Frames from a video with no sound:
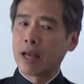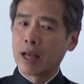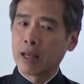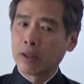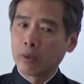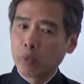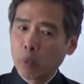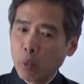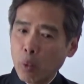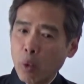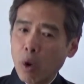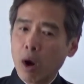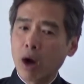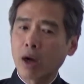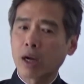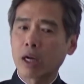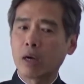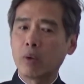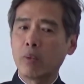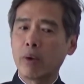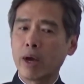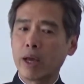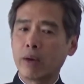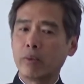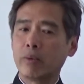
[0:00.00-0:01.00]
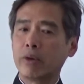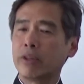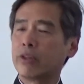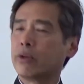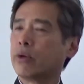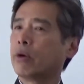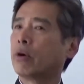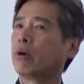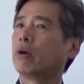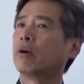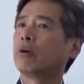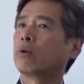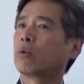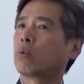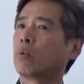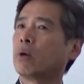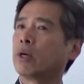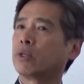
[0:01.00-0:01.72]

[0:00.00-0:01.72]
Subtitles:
And walk away with your own